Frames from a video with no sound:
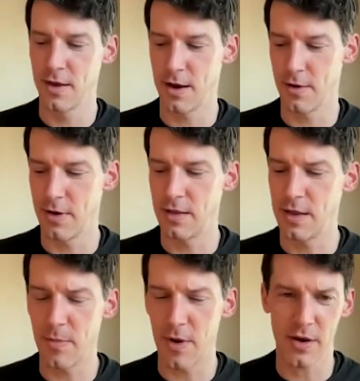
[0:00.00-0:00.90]
you know, in
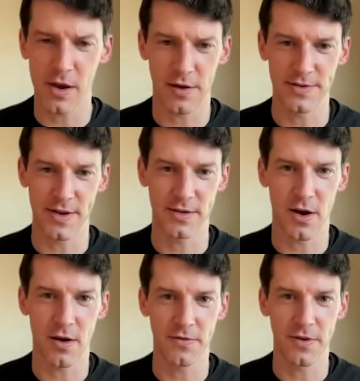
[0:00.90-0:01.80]
the American context,
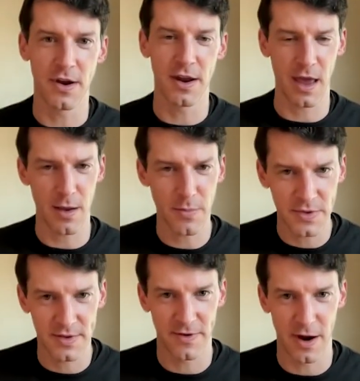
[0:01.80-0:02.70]
often in a
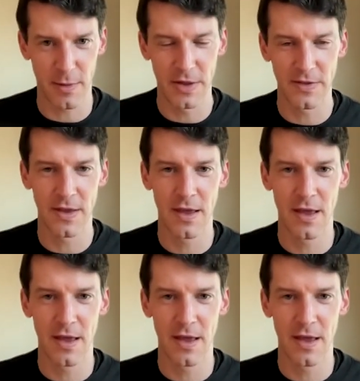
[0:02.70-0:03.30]
campus environment